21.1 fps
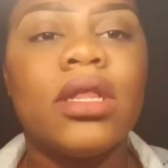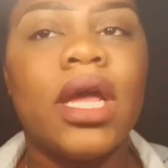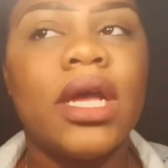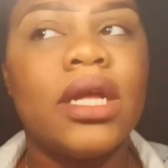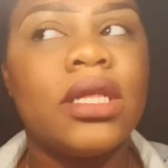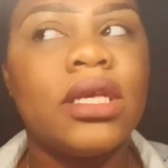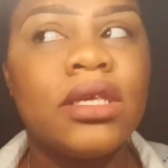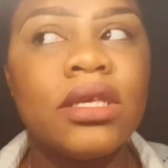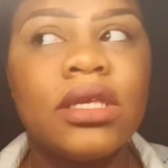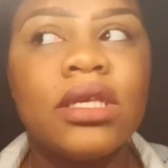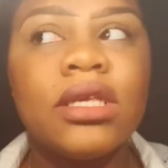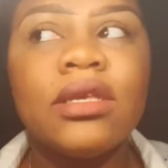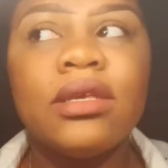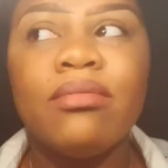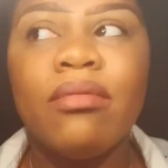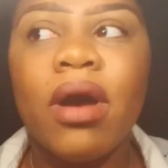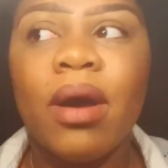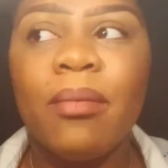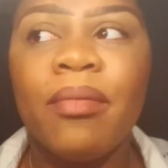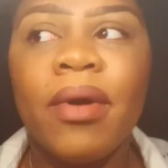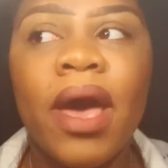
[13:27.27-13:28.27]
like, this
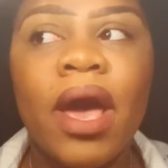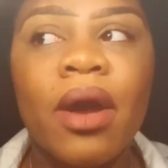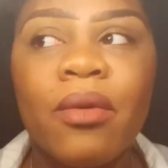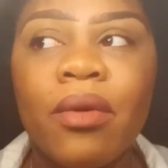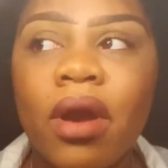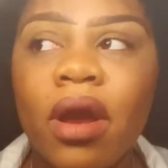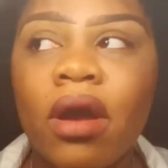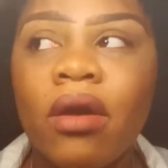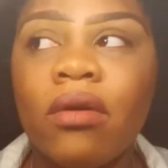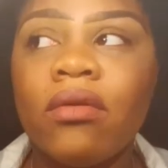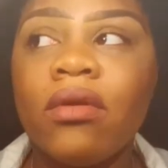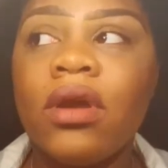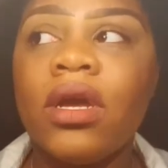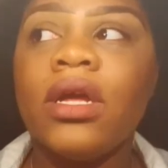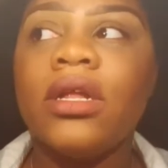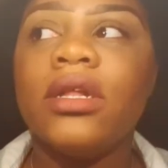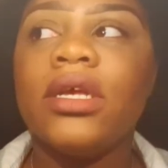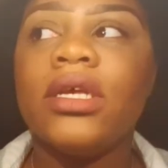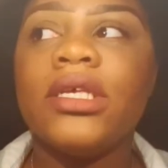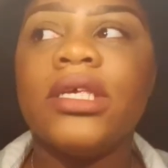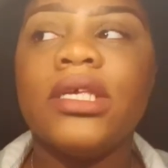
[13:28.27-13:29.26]
is my background.
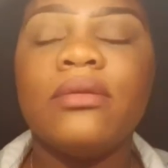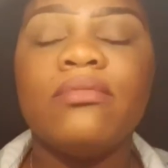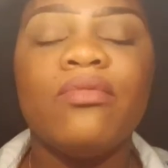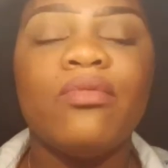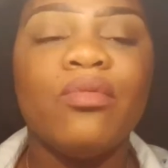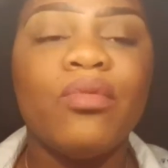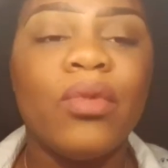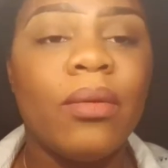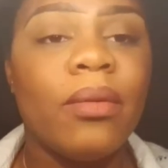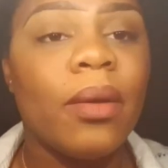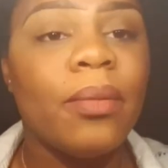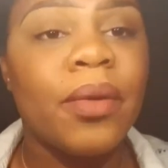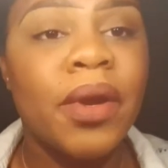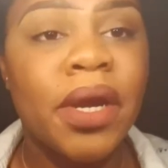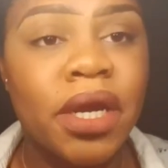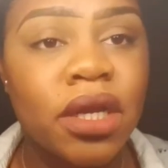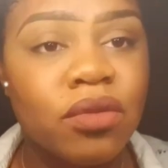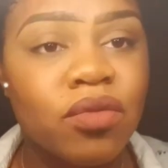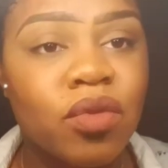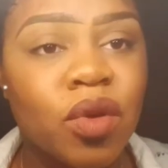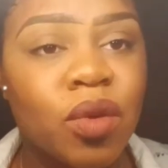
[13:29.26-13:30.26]
This is where my
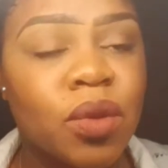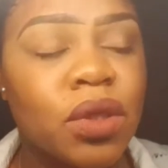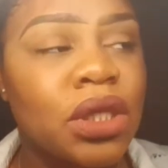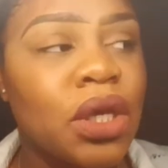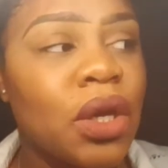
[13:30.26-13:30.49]
parents from.